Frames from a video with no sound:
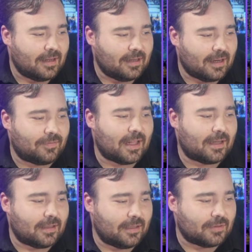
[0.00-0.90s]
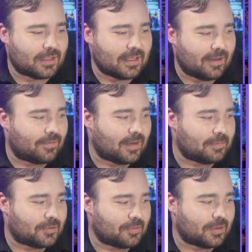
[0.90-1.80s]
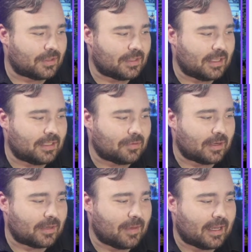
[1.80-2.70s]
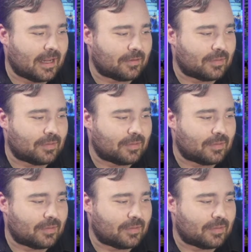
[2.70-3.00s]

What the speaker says: none of that illegal stuff that I'm sure the city is going to make it out